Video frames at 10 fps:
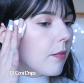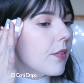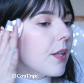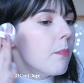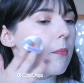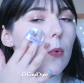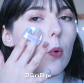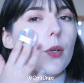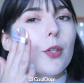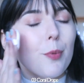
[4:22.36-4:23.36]
the
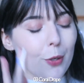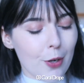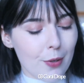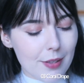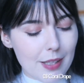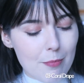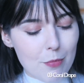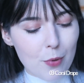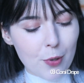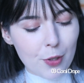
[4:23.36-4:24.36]
more you put on, the
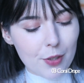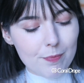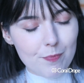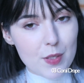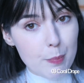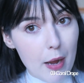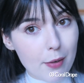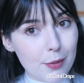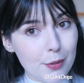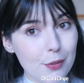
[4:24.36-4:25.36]
more
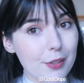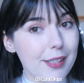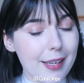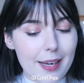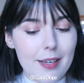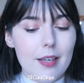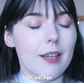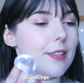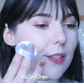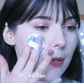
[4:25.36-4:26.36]
sparkle you're gonna get.
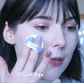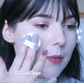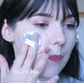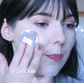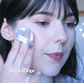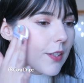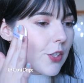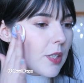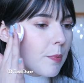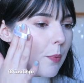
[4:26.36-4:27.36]
So
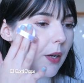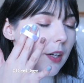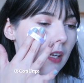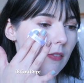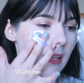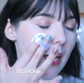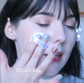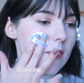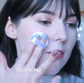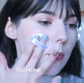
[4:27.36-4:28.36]
just be wary of that.
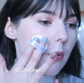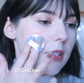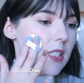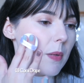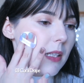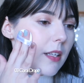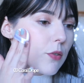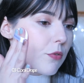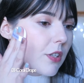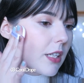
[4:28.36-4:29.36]
If you want something
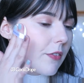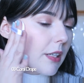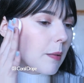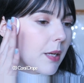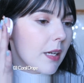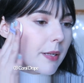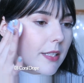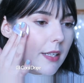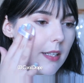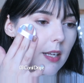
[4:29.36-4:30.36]
that's really, really
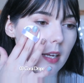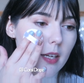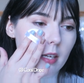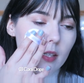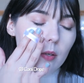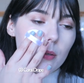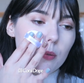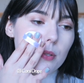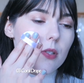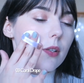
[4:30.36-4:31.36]
pigmented, you're
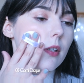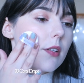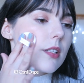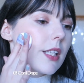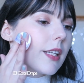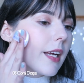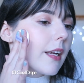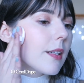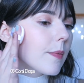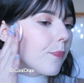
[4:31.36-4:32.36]
also going to
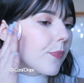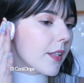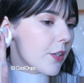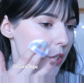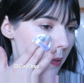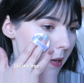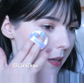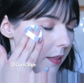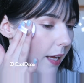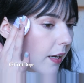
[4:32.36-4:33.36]
get the
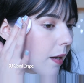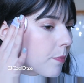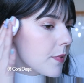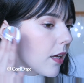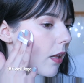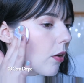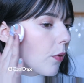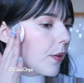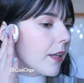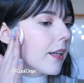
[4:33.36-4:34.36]
shimmer that comes
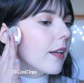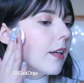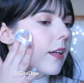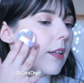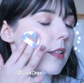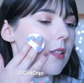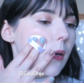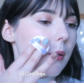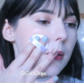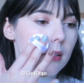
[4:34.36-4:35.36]
along with it.
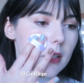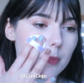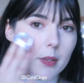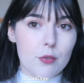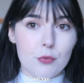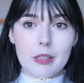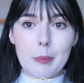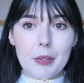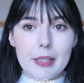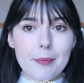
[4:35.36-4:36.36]
So this one is really
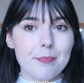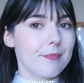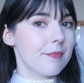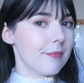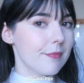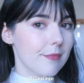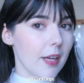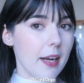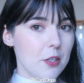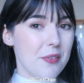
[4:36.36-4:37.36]
pretty.
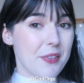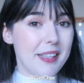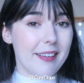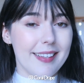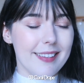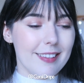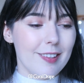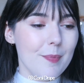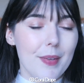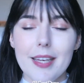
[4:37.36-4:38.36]
I actually really like it a
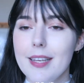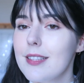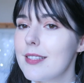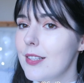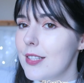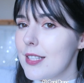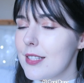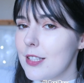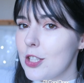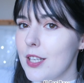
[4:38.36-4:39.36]
lot. So this
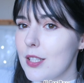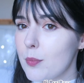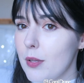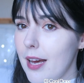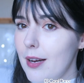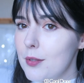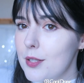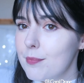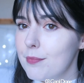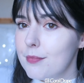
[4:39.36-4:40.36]
is the cheeks without,